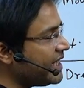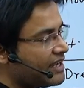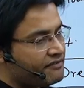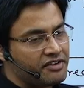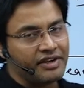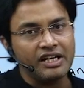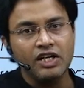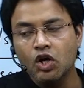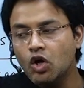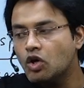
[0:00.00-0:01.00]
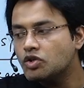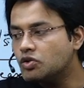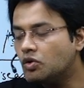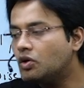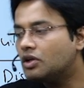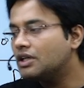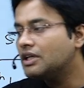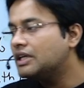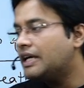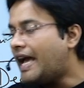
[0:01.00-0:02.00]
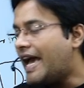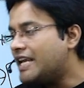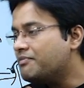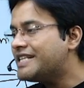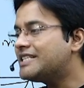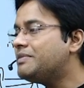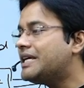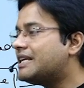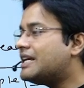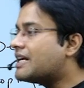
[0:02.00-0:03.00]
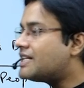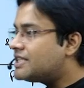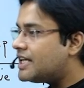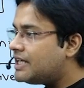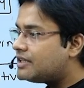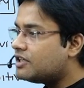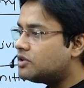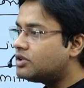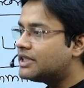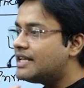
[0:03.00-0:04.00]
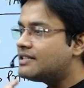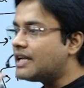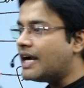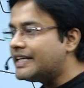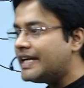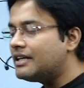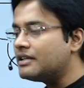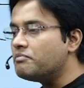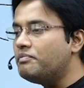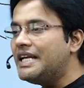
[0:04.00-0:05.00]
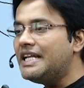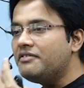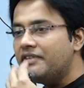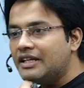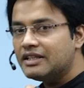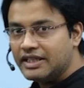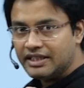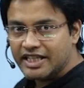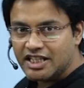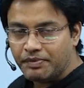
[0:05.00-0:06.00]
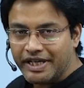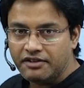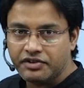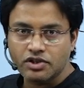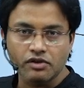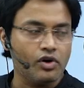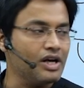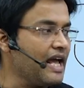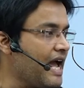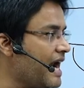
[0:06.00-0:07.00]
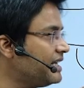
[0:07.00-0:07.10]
everywhere. So animism, in a nutshell, you know, they started believing in the spirit, first of all, and they